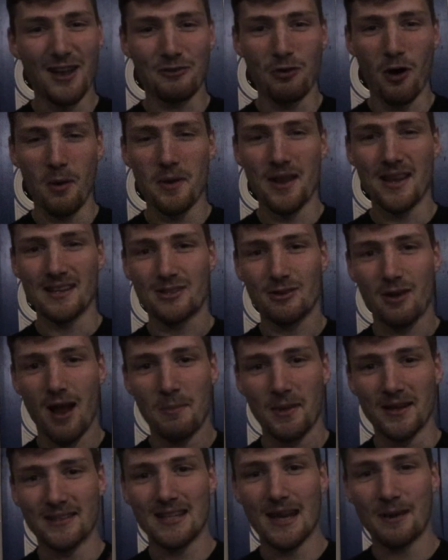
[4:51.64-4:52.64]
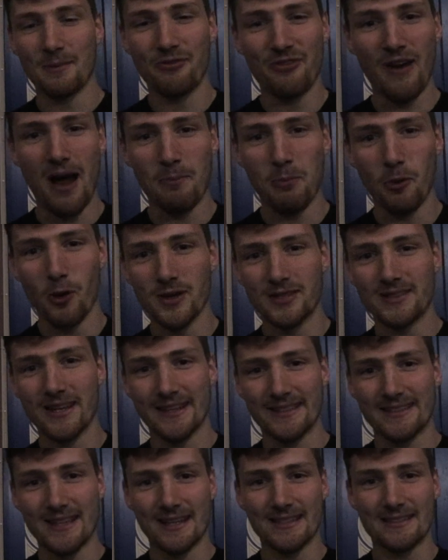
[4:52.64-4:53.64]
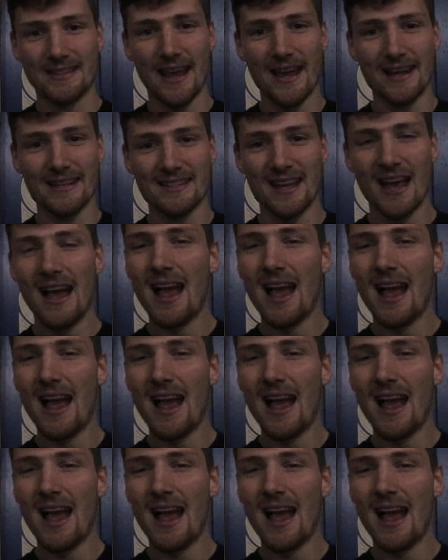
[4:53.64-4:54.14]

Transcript: You can follow me on Instagram at TeamFatBoy666.